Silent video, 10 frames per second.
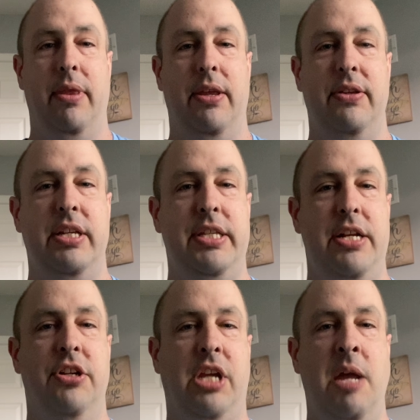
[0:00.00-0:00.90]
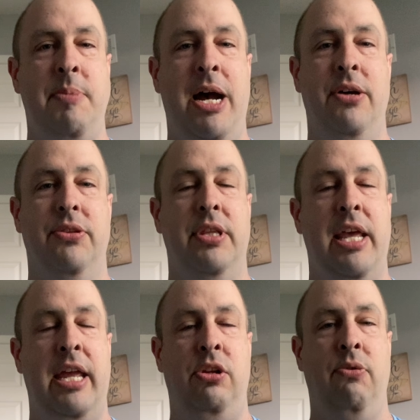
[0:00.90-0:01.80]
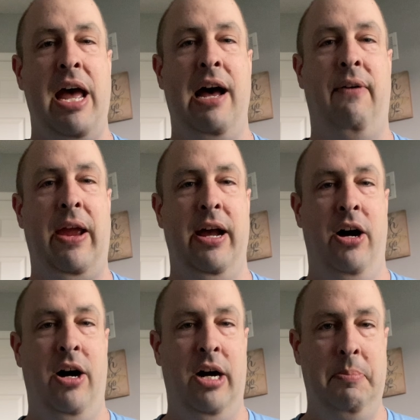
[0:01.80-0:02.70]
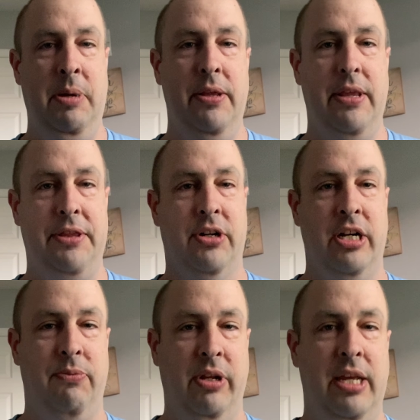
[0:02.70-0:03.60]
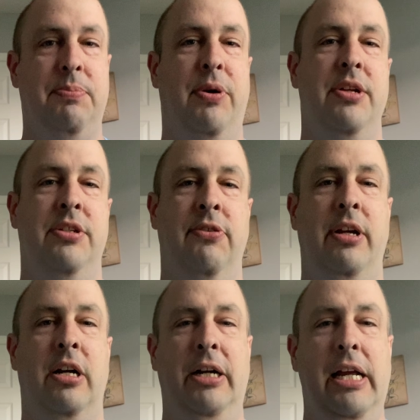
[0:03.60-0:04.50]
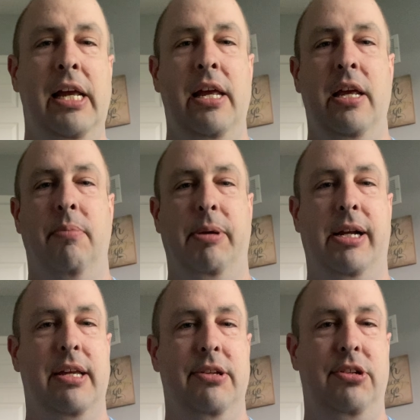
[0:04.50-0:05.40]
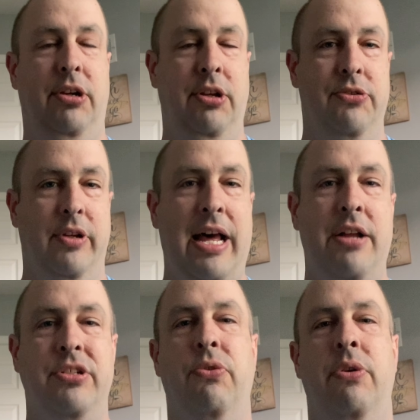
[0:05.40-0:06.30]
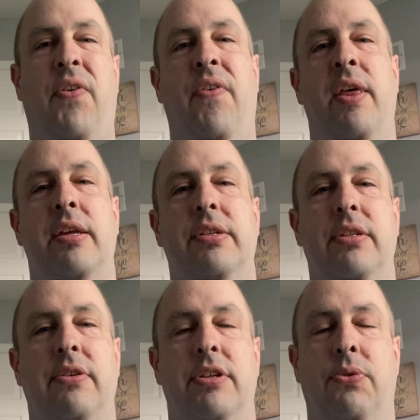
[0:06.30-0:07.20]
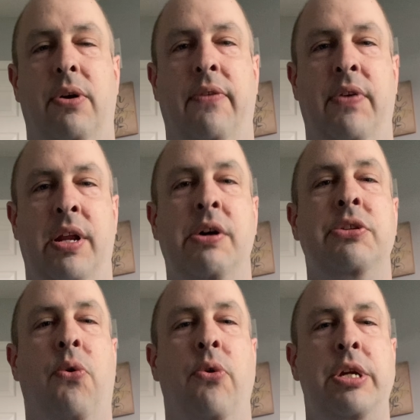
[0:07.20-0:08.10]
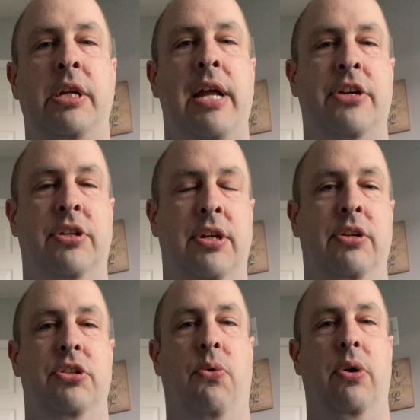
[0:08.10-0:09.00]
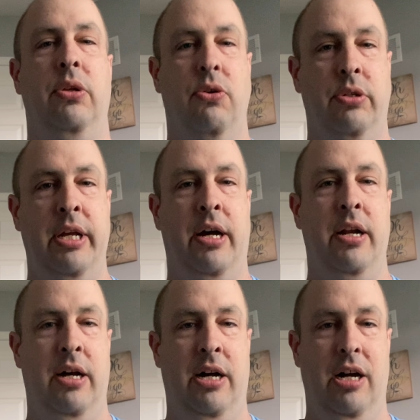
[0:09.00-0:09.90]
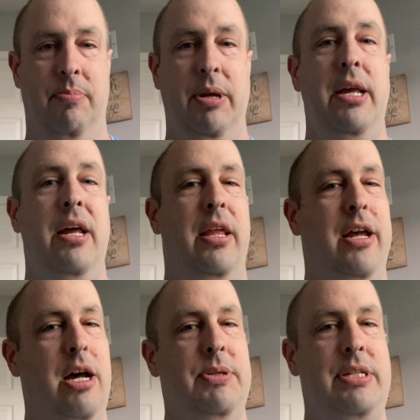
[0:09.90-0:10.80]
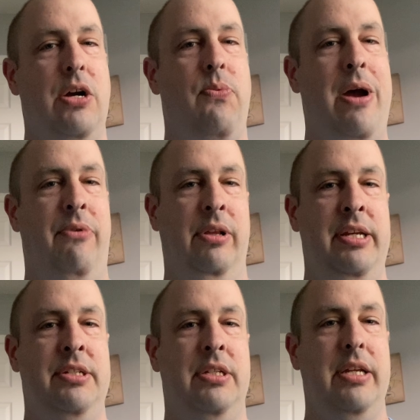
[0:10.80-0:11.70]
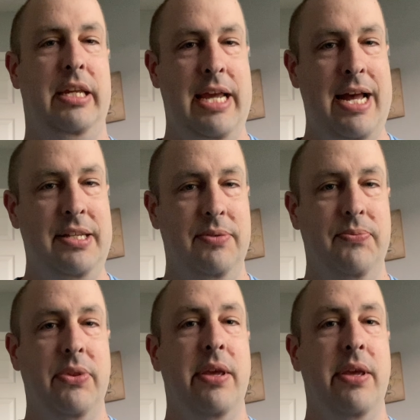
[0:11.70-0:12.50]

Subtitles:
Since they just came out, they do have a hub that they're gonna release pretty soon here, because you can use cloud storage for this to store your videos, or you can actually store it locally on a hub. The hub is not quite released yet.